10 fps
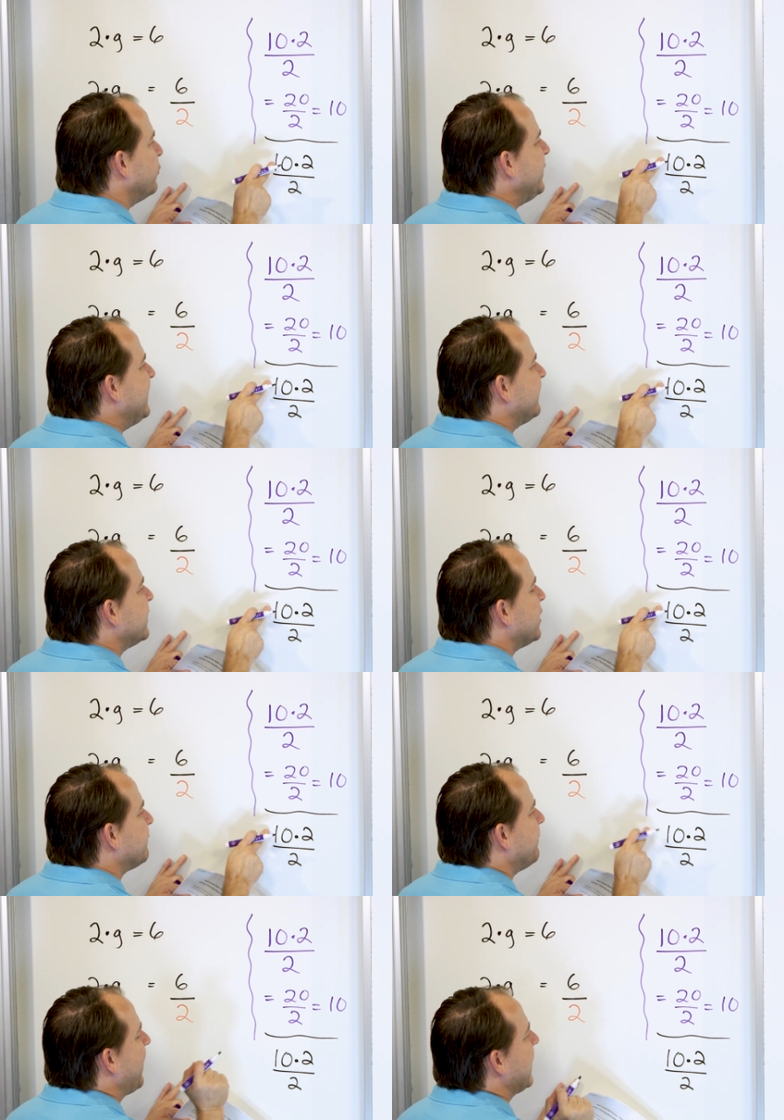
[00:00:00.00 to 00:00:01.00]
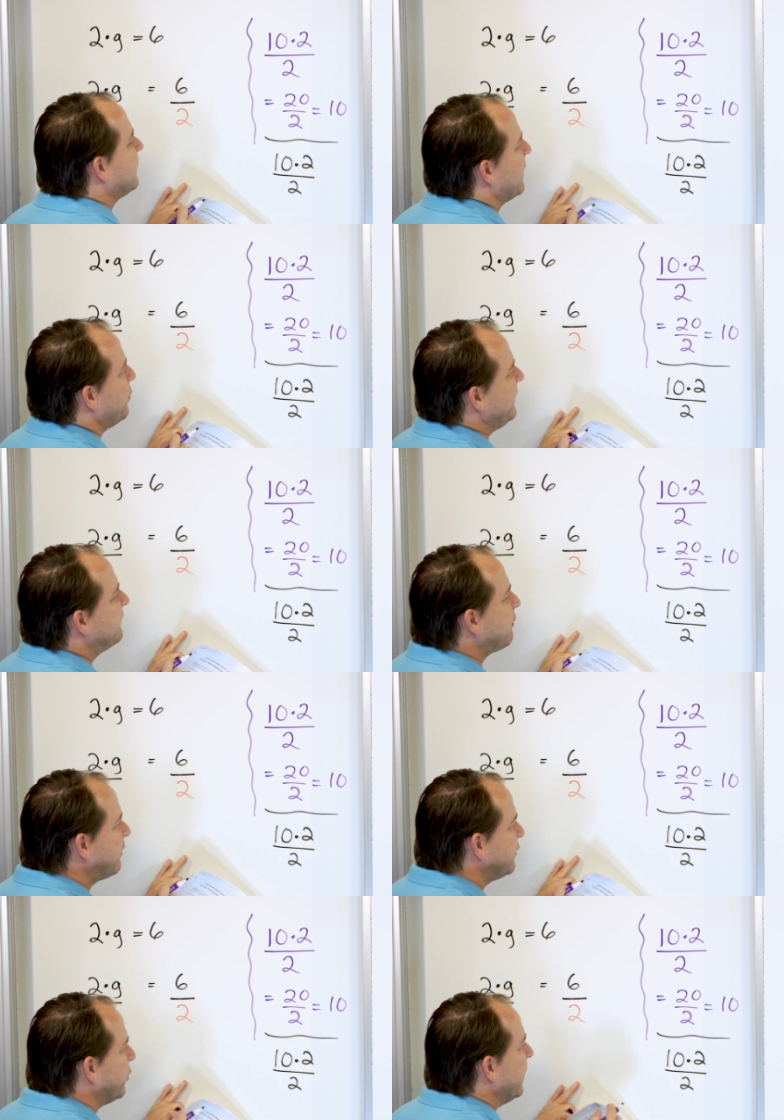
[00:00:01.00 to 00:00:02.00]
we get the number back that we
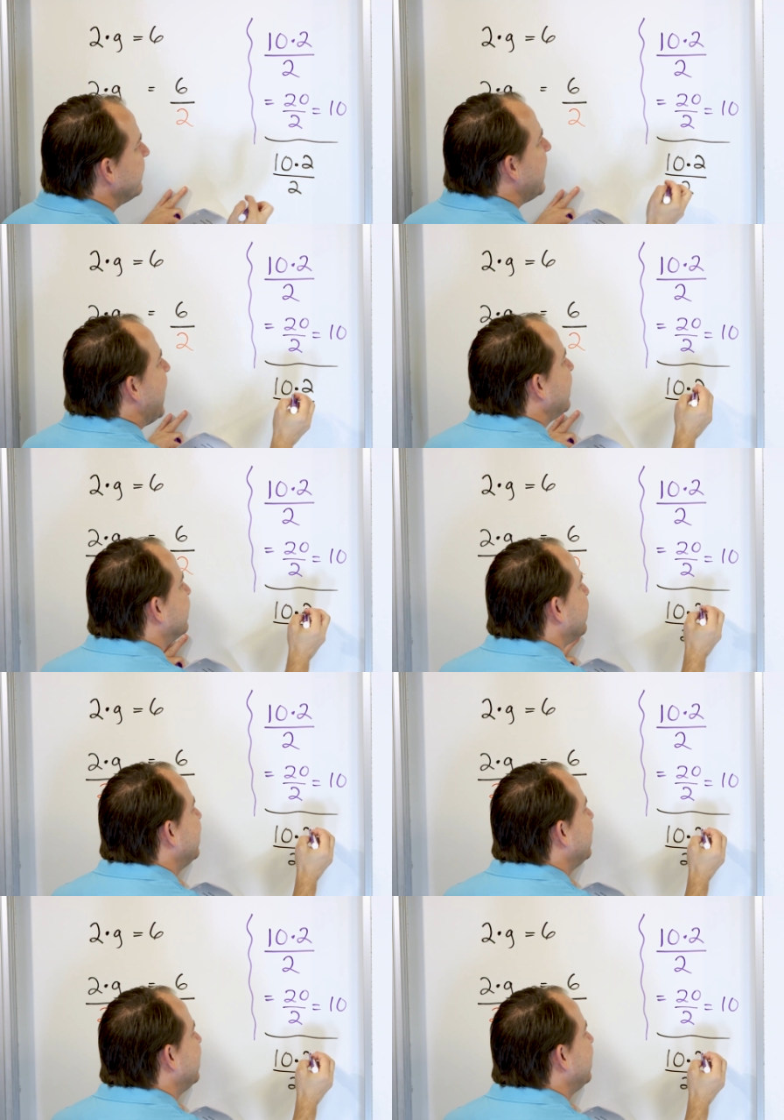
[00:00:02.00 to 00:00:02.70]
started with. And so